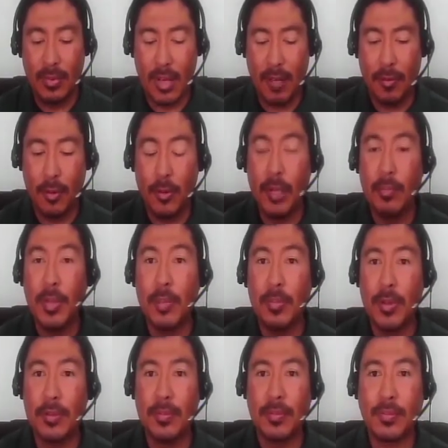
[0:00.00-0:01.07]
affluent
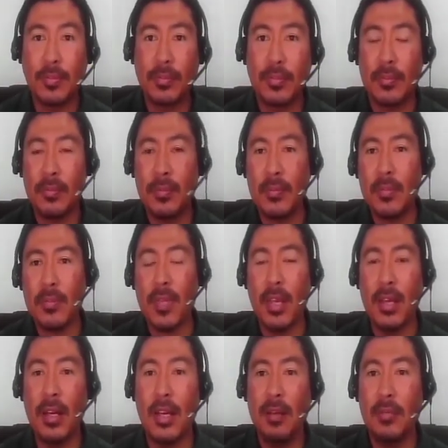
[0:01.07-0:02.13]
people um,